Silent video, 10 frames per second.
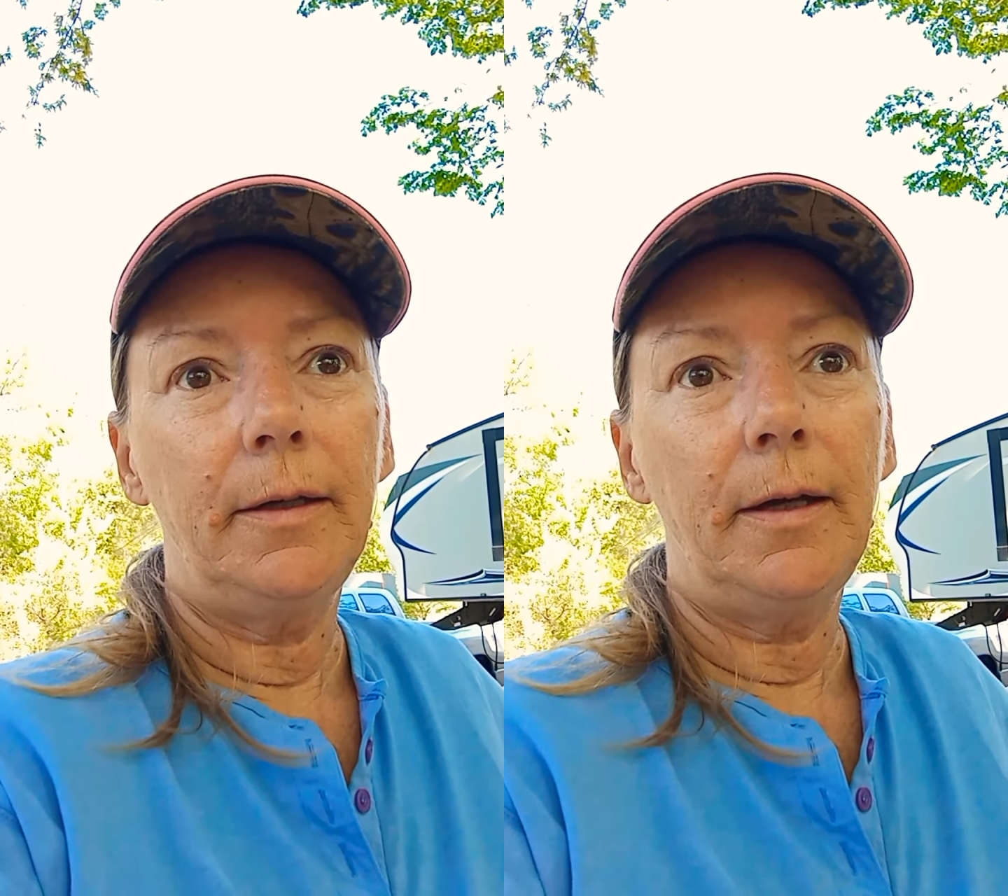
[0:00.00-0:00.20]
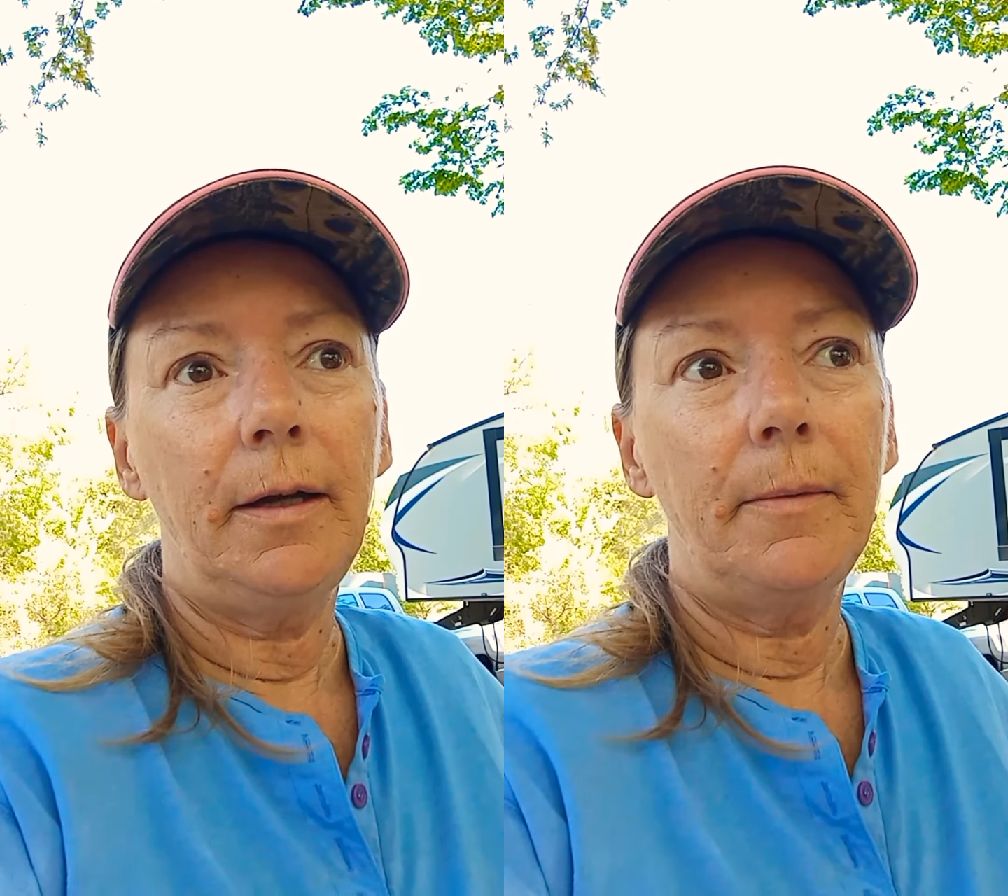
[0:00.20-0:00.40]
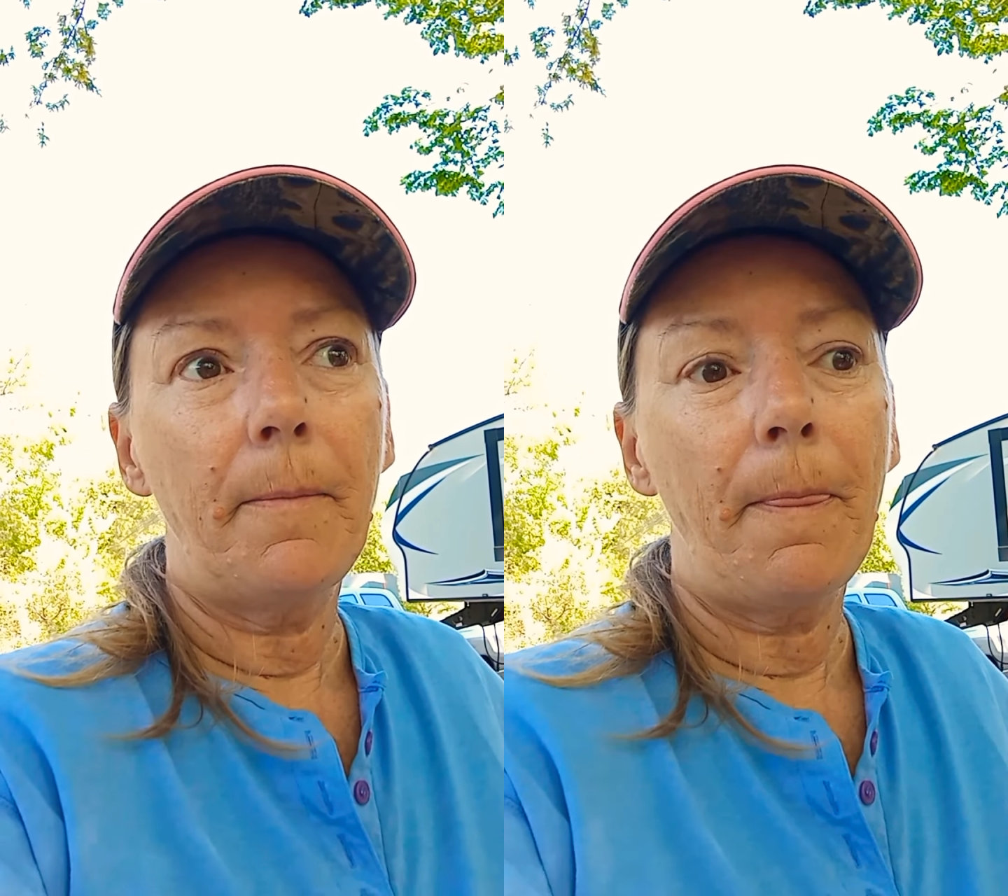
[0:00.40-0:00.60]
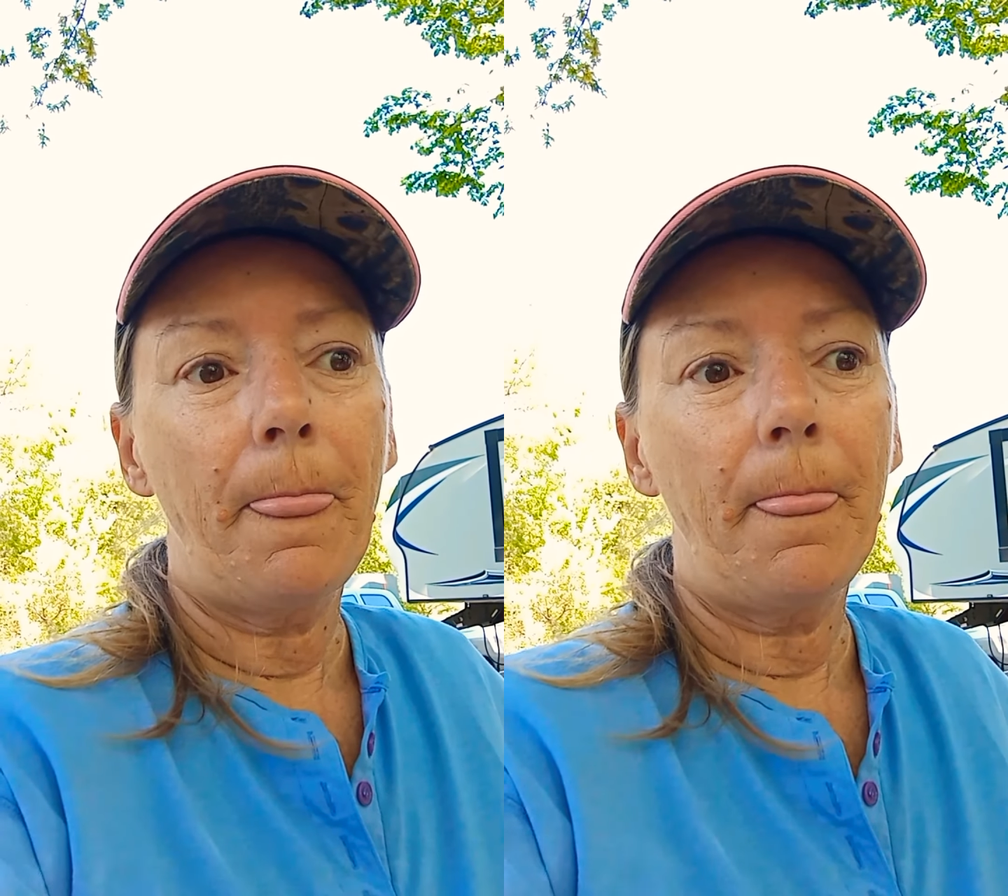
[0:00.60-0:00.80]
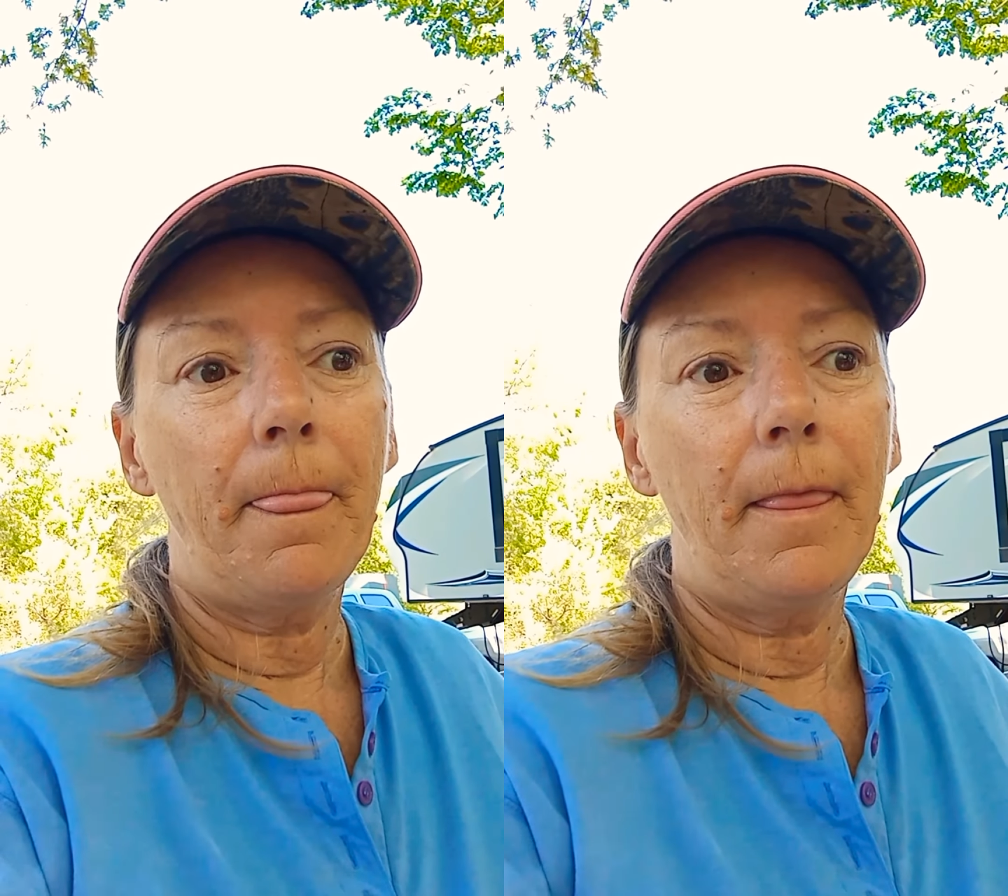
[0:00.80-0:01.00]
uh,
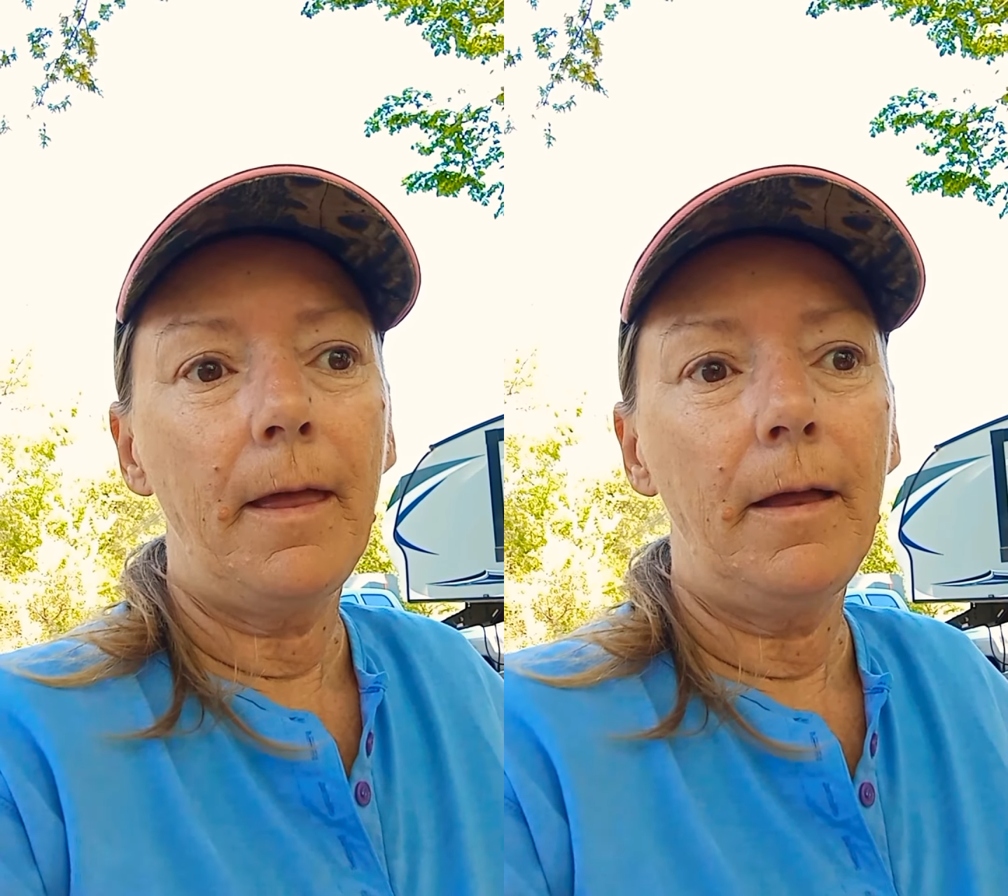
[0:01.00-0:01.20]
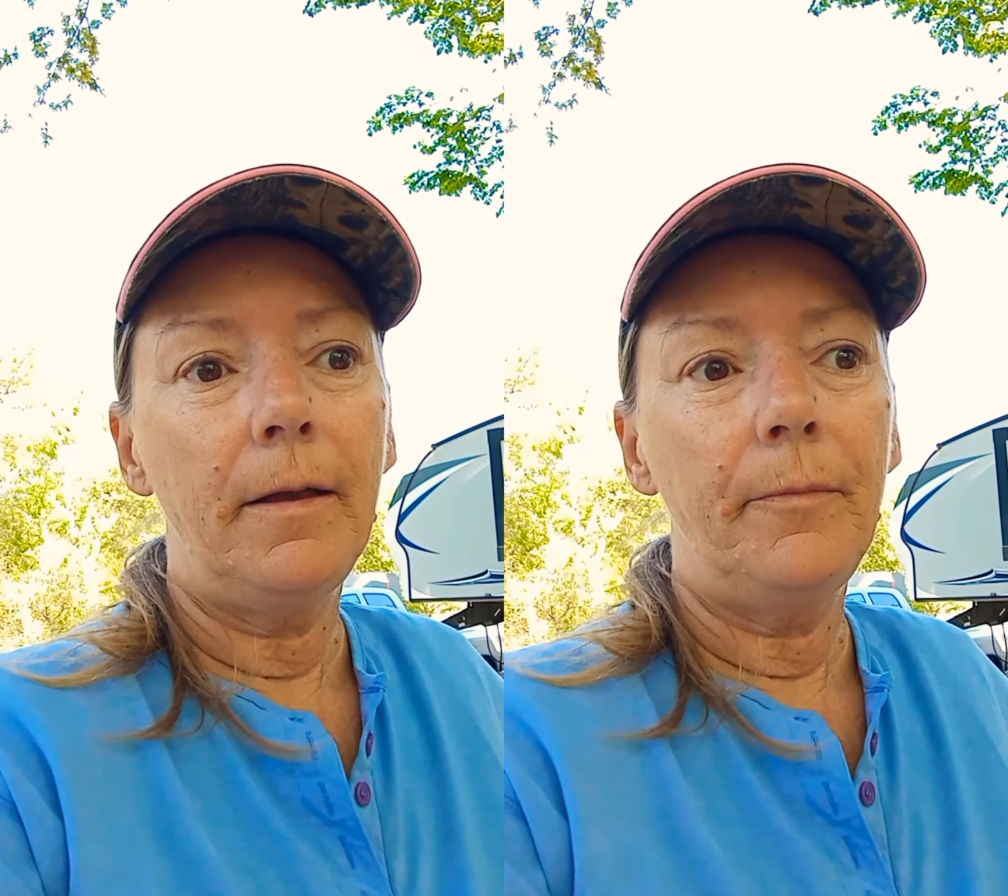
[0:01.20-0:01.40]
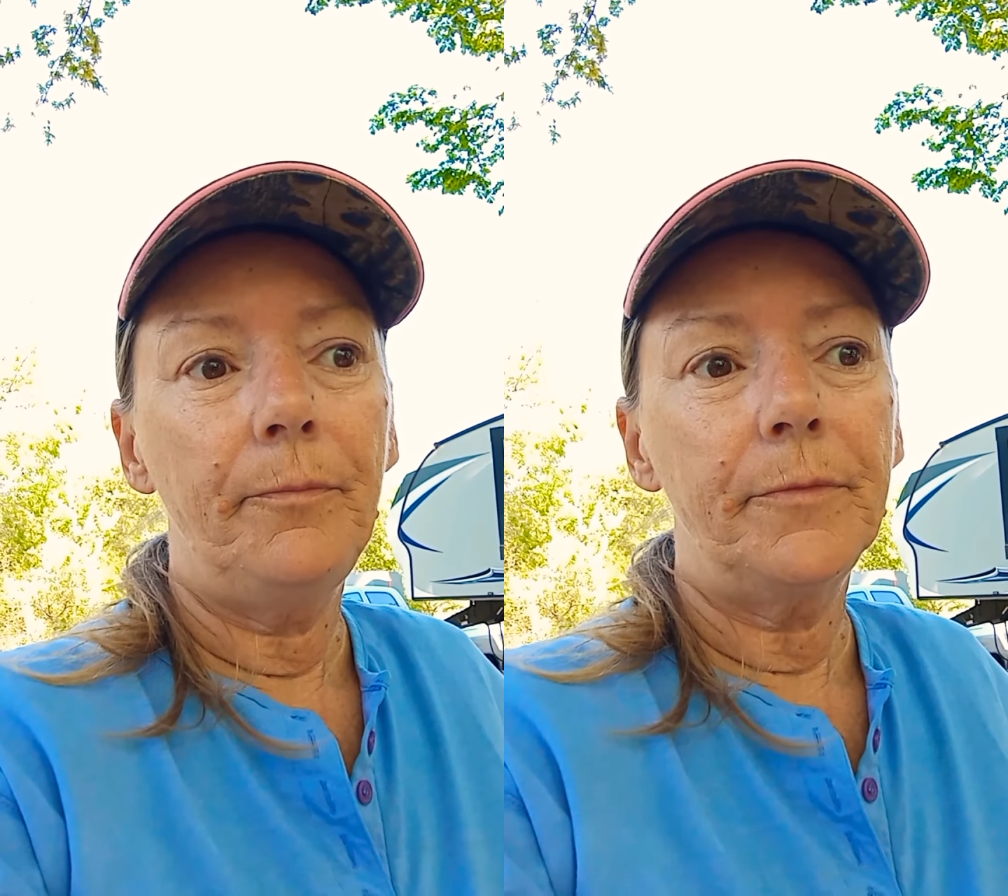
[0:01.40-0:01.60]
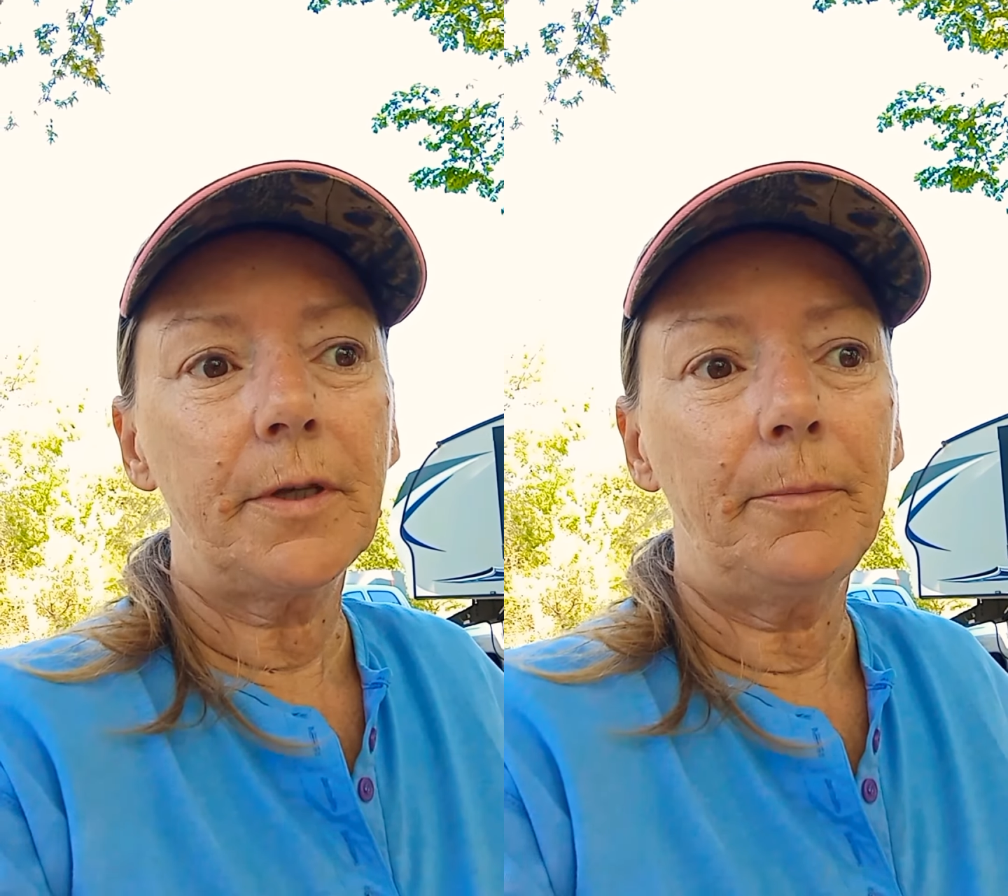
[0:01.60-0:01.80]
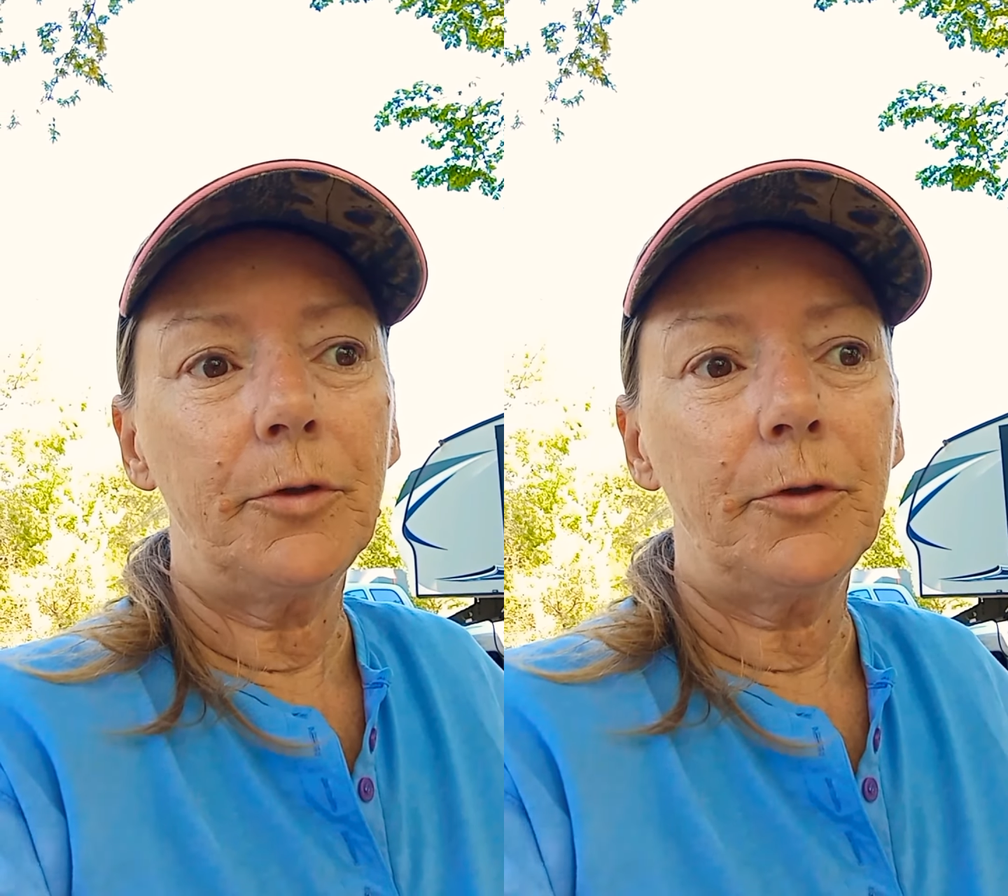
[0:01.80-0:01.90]
something